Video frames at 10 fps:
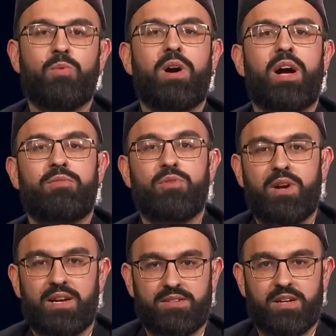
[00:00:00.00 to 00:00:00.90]
What have you
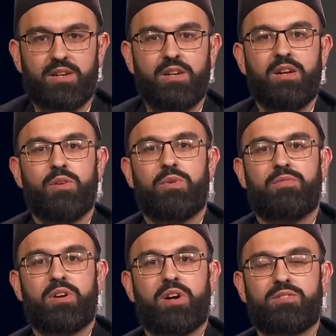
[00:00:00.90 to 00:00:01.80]
guys done
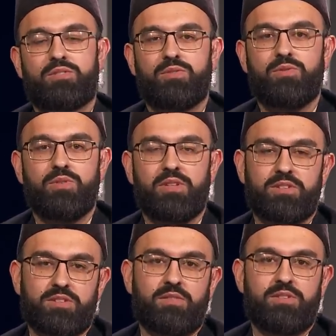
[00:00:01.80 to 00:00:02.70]
with regards to
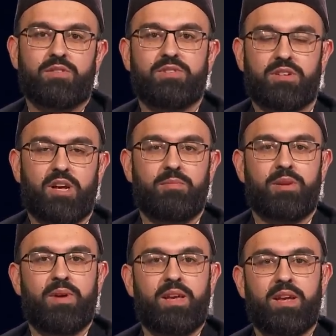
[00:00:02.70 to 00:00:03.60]
the service of Islam
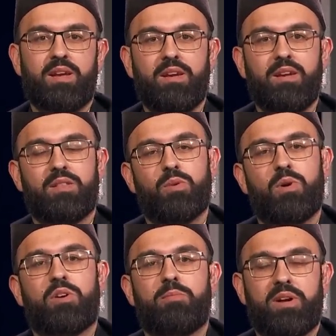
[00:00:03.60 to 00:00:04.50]
and making the
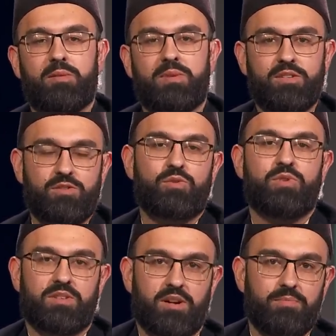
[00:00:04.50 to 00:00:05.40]
world a better place
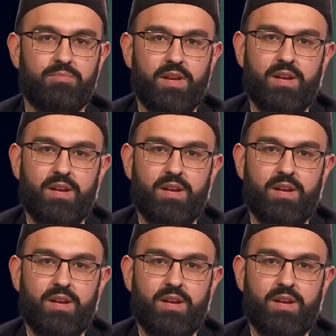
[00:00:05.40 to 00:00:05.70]
through Islam?